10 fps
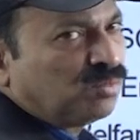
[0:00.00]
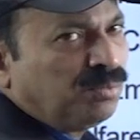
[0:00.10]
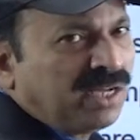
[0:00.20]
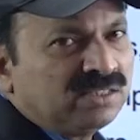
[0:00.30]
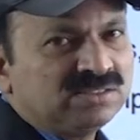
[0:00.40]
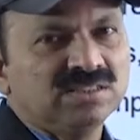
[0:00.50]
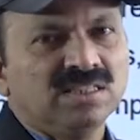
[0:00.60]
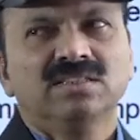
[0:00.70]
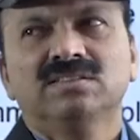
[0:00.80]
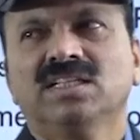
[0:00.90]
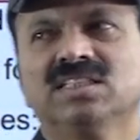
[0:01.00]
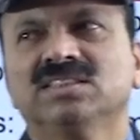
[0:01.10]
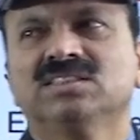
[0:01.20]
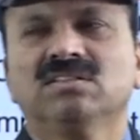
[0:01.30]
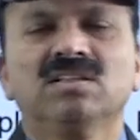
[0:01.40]
movements.
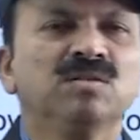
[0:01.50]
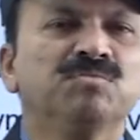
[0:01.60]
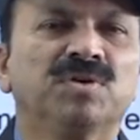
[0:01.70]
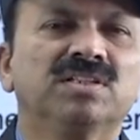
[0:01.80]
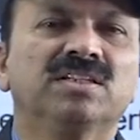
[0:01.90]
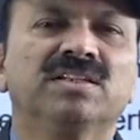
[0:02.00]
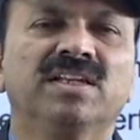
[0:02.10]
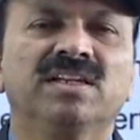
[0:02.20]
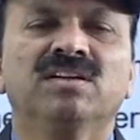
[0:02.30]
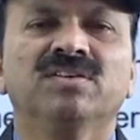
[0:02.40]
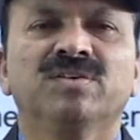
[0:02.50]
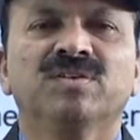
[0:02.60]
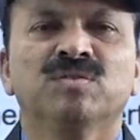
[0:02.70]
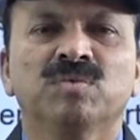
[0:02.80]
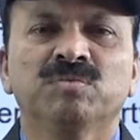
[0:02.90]
That's one of the important area. You have
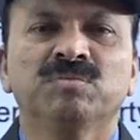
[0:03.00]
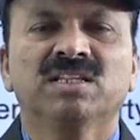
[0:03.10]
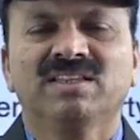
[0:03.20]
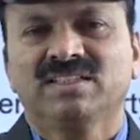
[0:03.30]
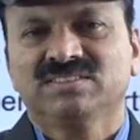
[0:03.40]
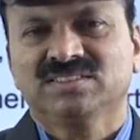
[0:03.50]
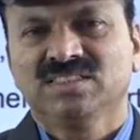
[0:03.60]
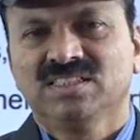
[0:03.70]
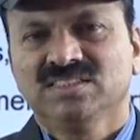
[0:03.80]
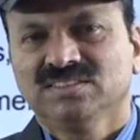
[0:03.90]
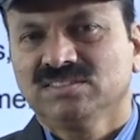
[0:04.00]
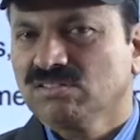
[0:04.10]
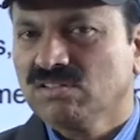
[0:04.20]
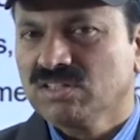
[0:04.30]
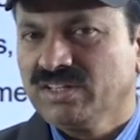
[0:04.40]
to remember that. So
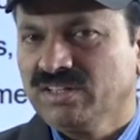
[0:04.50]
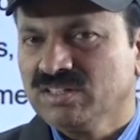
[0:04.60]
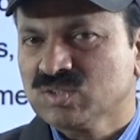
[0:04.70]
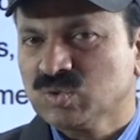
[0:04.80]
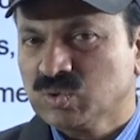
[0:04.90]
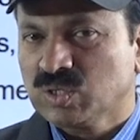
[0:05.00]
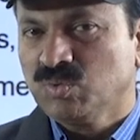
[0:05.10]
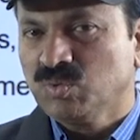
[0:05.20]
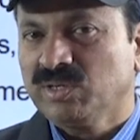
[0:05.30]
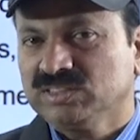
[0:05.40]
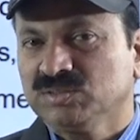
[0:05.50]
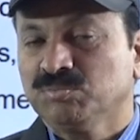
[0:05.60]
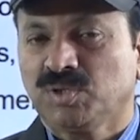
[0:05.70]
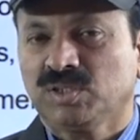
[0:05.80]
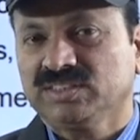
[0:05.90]
what idea? Social movements,
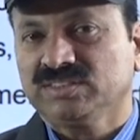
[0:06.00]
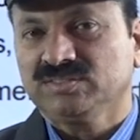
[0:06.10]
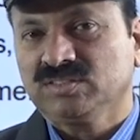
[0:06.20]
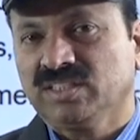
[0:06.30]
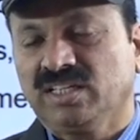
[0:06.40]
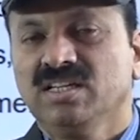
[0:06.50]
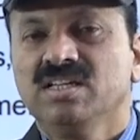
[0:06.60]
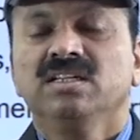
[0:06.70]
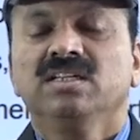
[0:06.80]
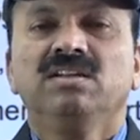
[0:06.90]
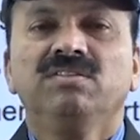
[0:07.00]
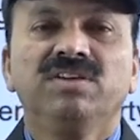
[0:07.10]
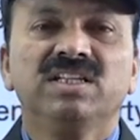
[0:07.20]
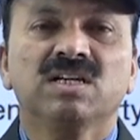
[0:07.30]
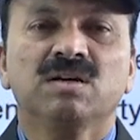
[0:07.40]
important. Okay. In
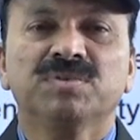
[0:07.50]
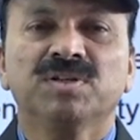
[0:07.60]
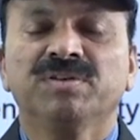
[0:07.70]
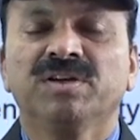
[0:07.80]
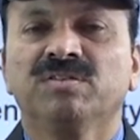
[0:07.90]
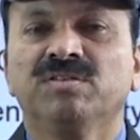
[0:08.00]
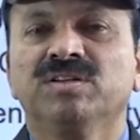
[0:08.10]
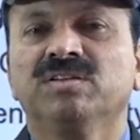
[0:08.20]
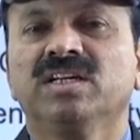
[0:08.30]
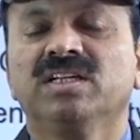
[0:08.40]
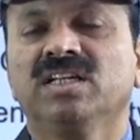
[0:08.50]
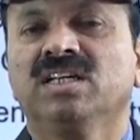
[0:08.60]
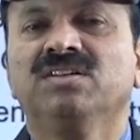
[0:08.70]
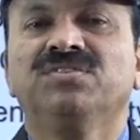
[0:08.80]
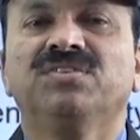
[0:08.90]
every chapter, we are going to get
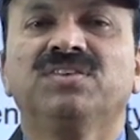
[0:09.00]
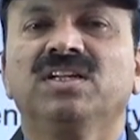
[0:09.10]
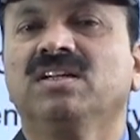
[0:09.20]
nearly 50.